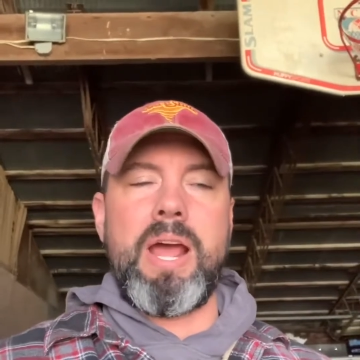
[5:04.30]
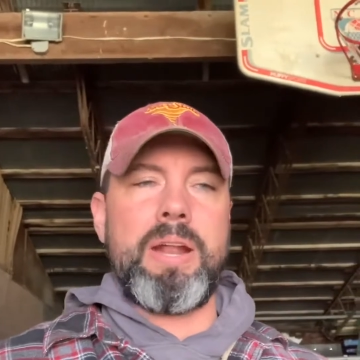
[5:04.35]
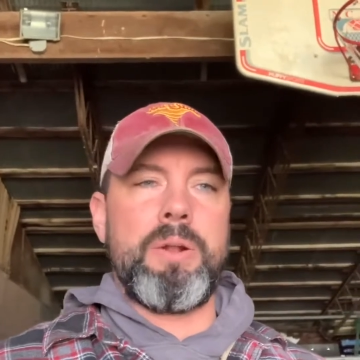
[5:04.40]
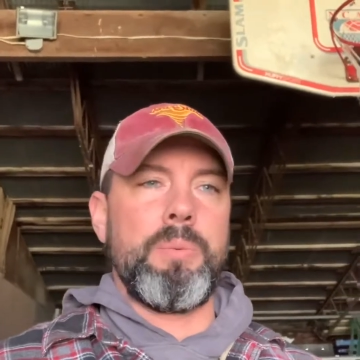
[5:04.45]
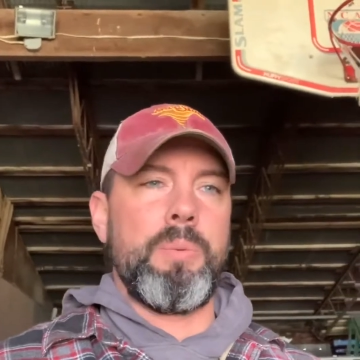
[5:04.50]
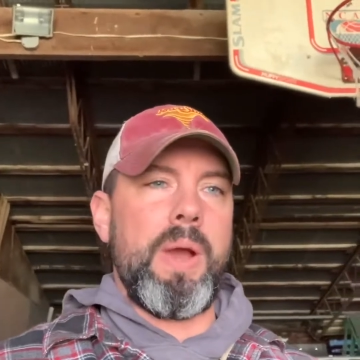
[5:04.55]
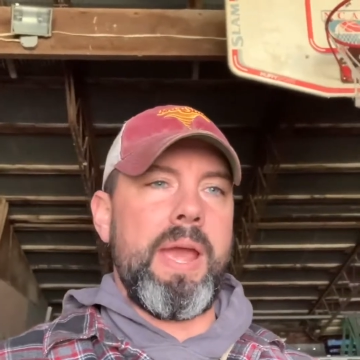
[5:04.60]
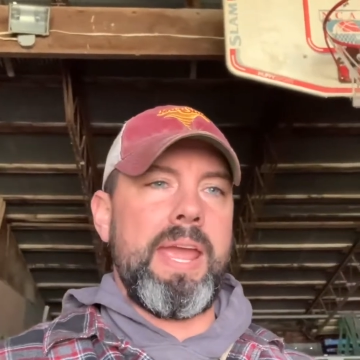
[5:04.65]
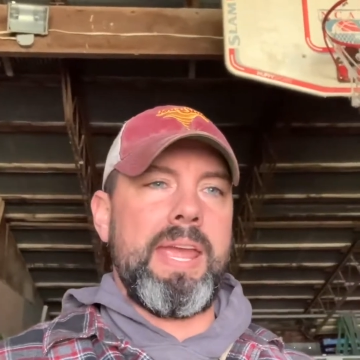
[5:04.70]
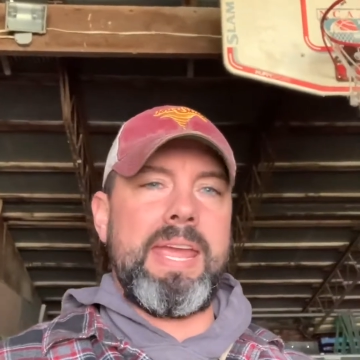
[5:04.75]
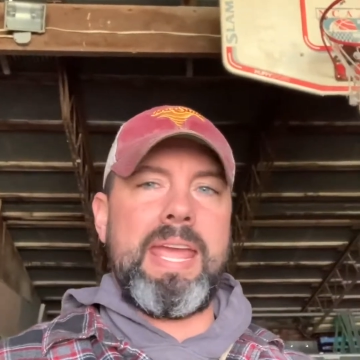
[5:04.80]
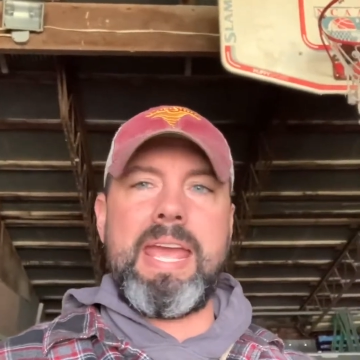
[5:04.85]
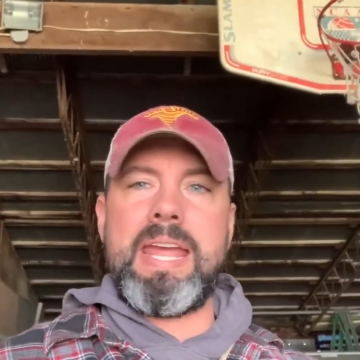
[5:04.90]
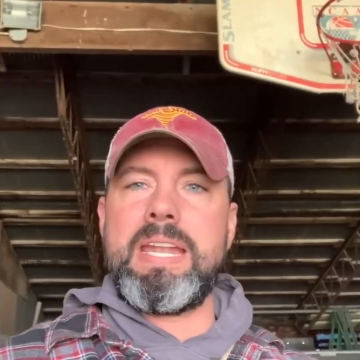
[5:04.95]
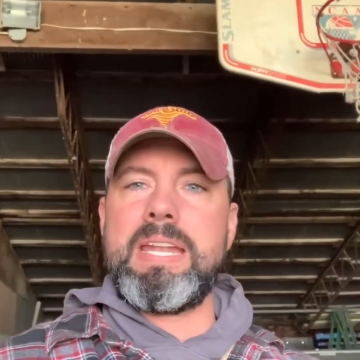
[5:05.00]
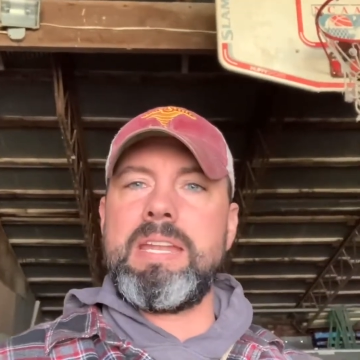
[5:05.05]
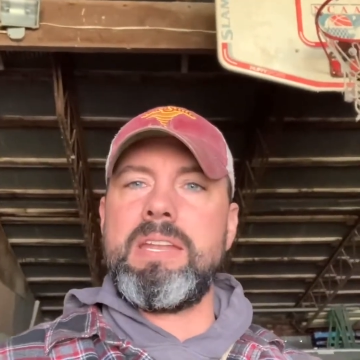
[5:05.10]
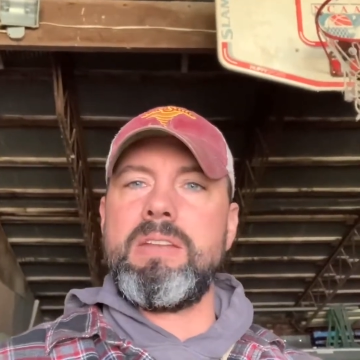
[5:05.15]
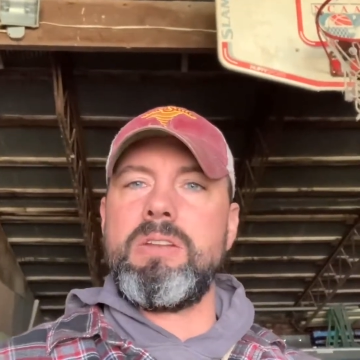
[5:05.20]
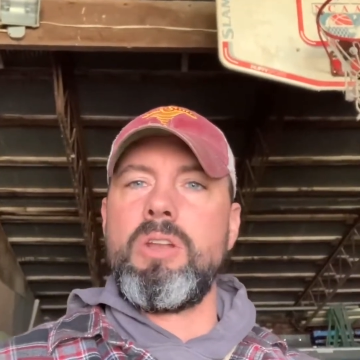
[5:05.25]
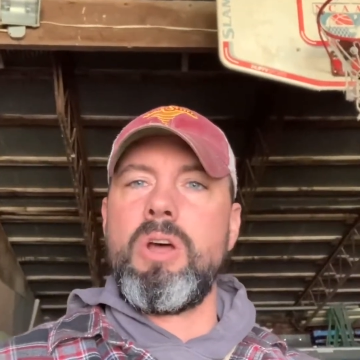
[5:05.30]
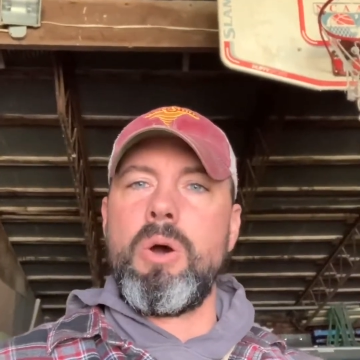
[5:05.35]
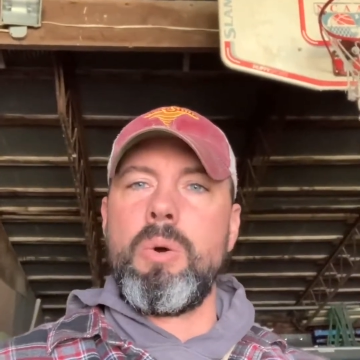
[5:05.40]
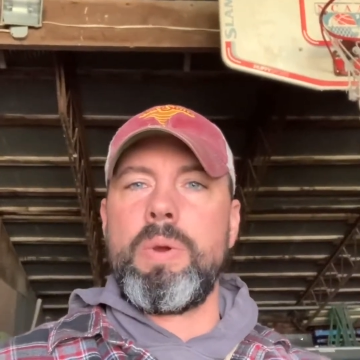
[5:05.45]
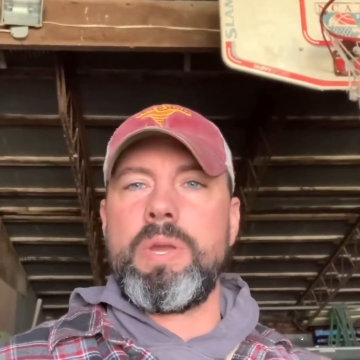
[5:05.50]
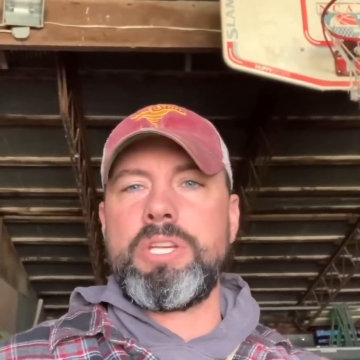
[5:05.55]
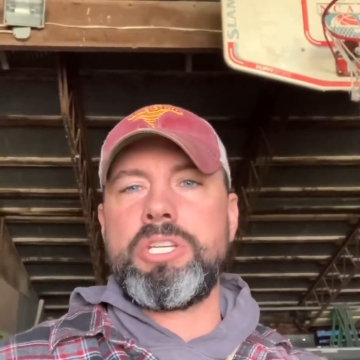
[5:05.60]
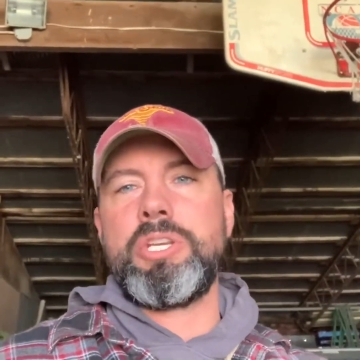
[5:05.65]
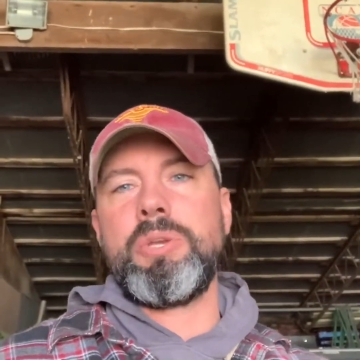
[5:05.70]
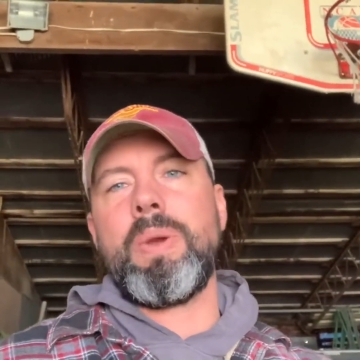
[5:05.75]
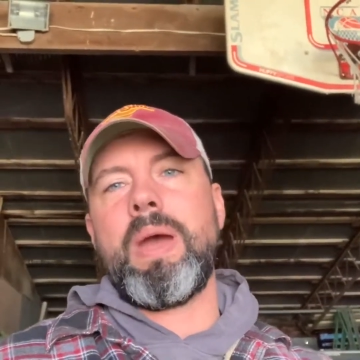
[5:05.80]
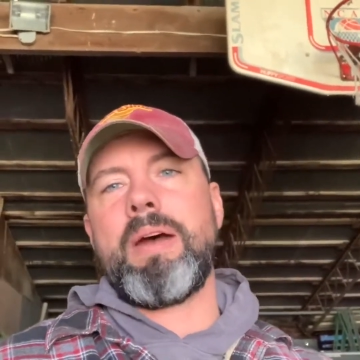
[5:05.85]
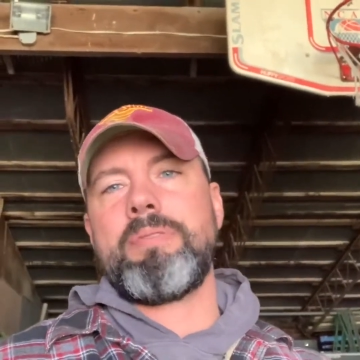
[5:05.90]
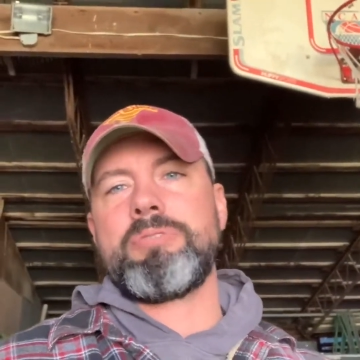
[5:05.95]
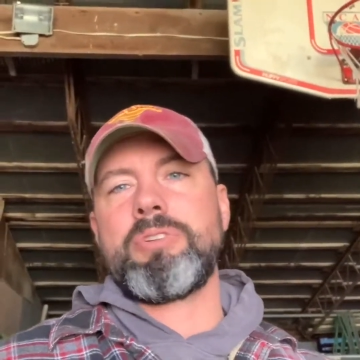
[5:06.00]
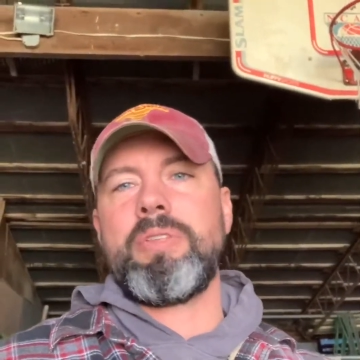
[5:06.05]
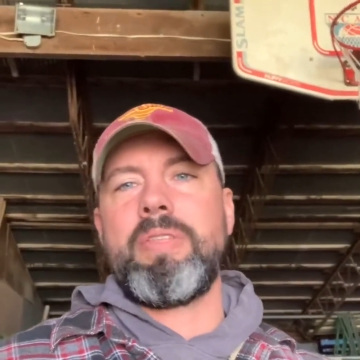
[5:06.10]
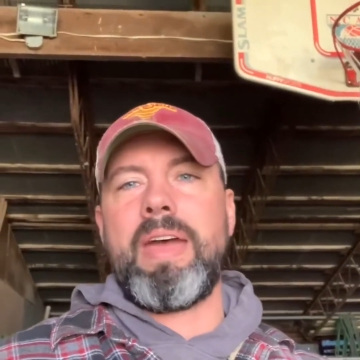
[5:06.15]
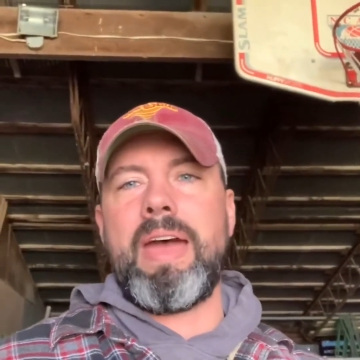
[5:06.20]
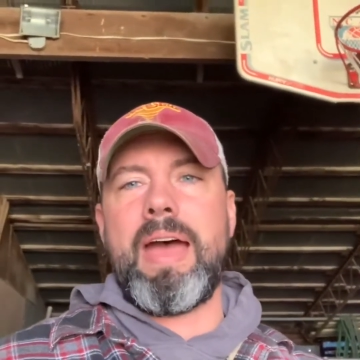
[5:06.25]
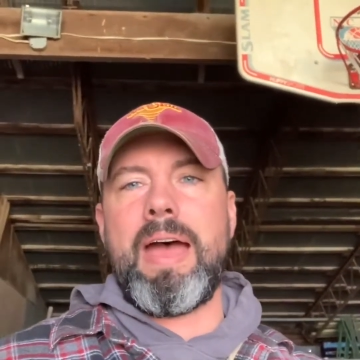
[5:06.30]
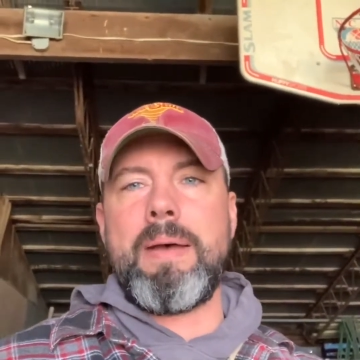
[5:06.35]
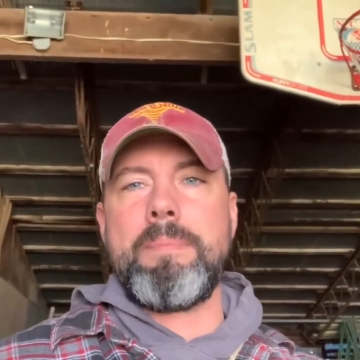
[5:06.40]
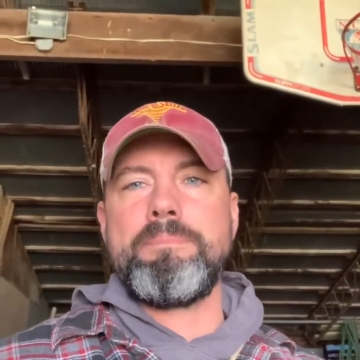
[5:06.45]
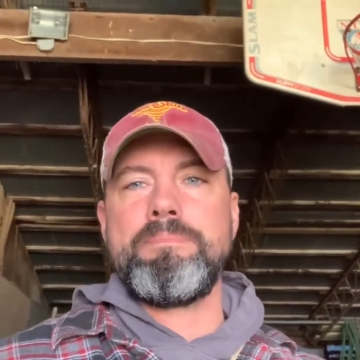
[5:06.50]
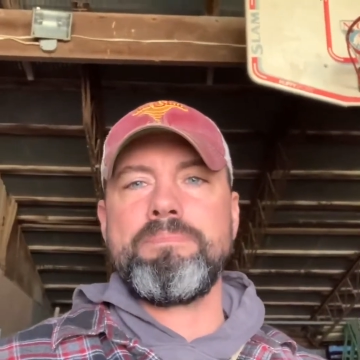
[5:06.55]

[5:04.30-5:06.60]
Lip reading: away and no issue after that.